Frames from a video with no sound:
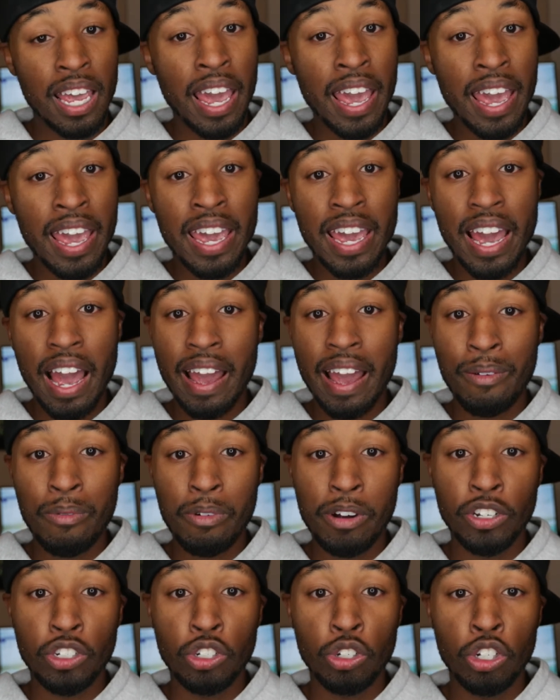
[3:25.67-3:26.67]
hey, I
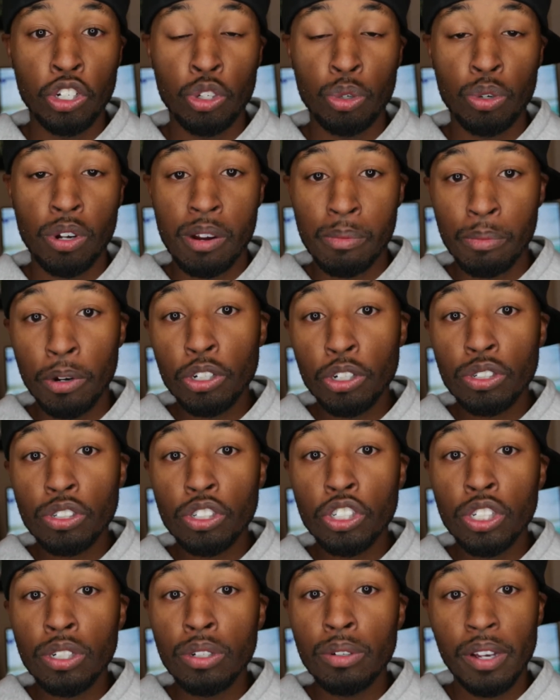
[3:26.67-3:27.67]
want you to do a commercial
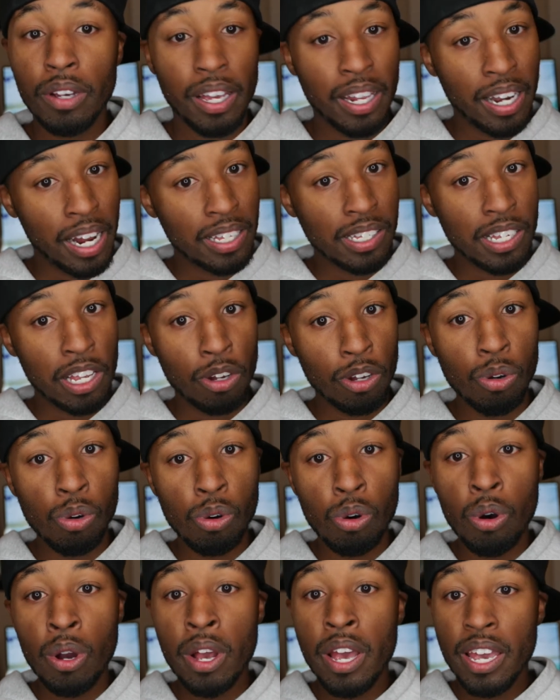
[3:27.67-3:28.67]
shoot, and I say,
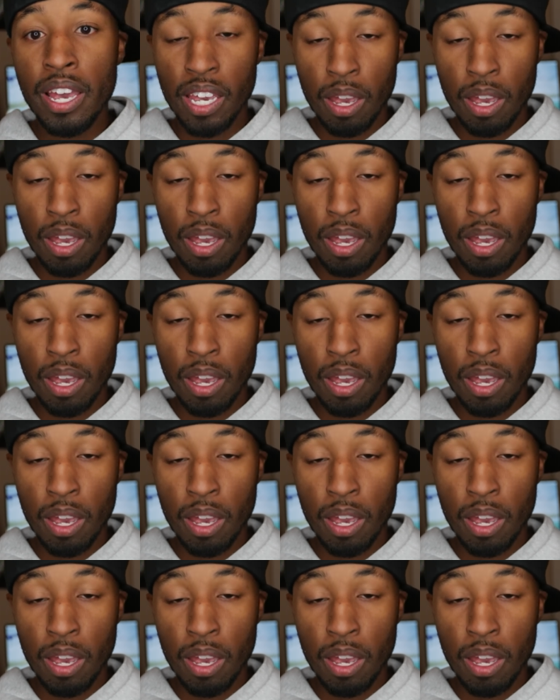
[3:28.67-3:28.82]
cool,